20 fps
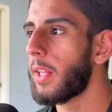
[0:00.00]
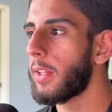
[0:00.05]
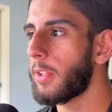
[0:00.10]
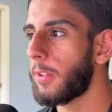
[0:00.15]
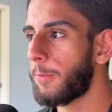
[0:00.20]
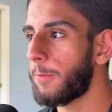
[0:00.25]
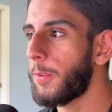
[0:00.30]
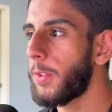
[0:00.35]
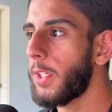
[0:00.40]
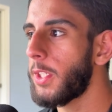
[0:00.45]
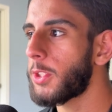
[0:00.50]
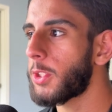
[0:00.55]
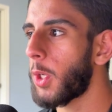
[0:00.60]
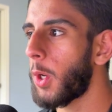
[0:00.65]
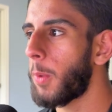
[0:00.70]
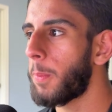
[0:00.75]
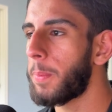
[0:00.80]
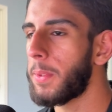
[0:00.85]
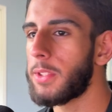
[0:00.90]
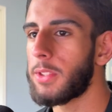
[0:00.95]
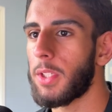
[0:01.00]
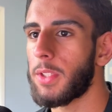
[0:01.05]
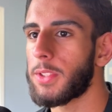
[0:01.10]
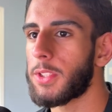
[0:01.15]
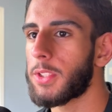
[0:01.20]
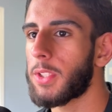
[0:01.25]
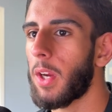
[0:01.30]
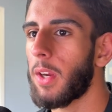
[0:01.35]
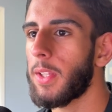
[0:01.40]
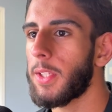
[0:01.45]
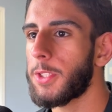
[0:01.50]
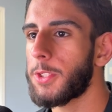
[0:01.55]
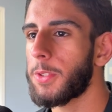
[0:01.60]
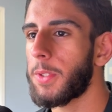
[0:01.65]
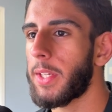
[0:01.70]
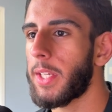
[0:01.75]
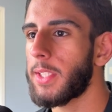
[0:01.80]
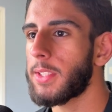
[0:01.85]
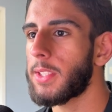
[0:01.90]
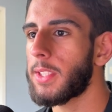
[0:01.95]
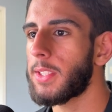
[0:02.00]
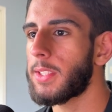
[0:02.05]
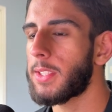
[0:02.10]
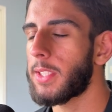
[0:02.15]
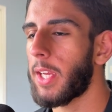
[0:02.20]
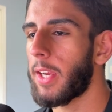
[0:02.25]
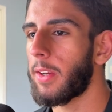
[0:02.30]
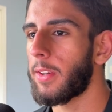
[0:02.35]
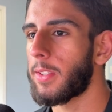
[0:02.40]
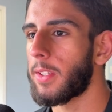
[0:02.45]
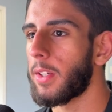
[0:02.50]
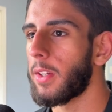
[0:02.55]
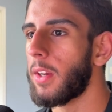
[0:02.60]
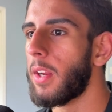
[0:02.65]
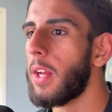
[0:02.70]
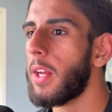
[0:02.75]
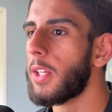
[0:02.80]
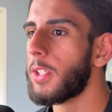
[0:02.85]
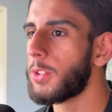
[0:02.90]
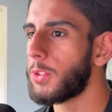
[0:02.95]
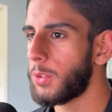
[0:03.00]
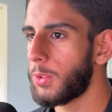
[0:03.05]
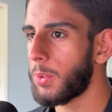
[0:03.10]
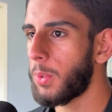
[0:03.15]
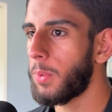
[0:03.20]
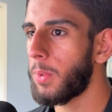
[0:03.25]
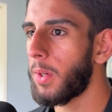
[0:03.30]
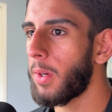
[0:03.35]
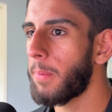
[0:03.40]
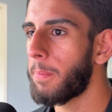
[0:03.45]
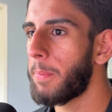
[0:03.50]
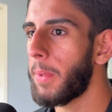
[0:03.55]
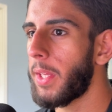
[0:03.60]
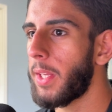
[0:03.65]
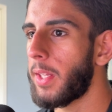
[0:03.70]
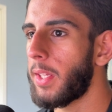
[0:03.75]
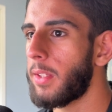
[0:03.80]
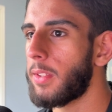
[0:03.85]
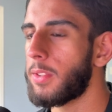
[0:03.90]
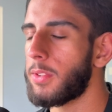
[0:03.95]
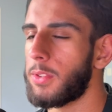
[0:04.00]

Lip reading: The footage opens on Scarlett Johansson's character, Zora Bennett,